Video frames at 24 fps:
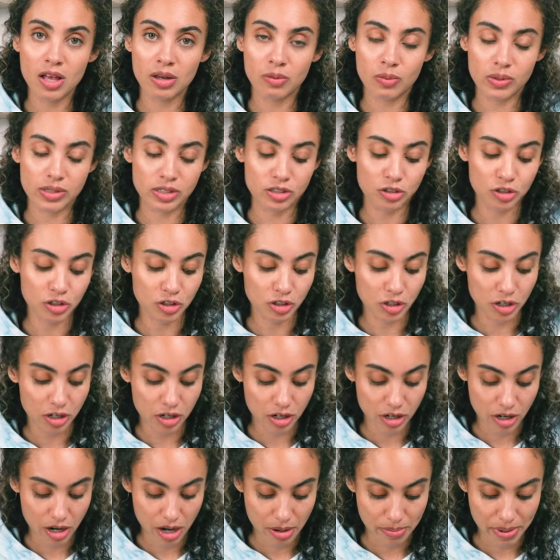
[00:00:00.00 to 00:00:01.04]
I wasn't
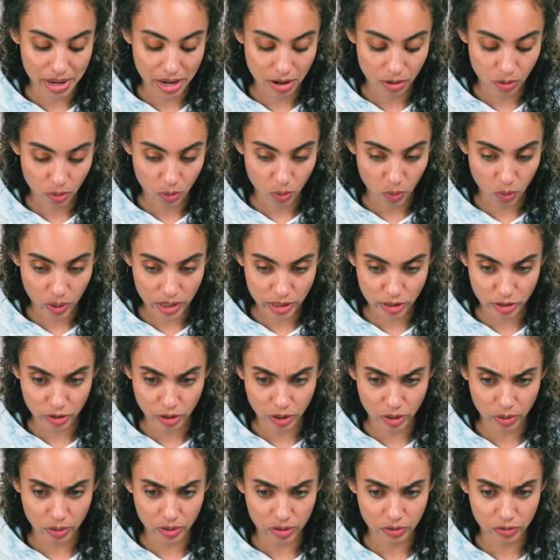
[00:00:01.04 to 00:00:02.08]
sure about what to
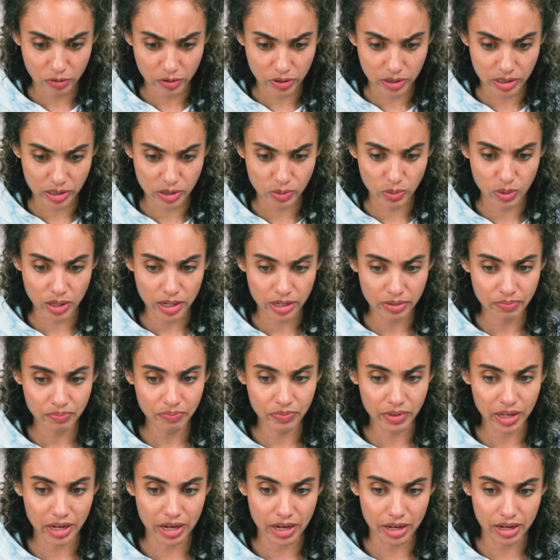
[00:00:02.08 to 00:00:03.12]
go with for this
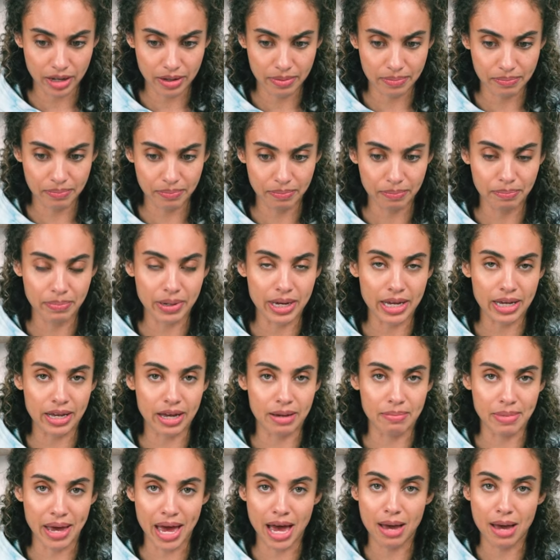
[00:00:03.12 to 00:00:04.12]
one, but I'm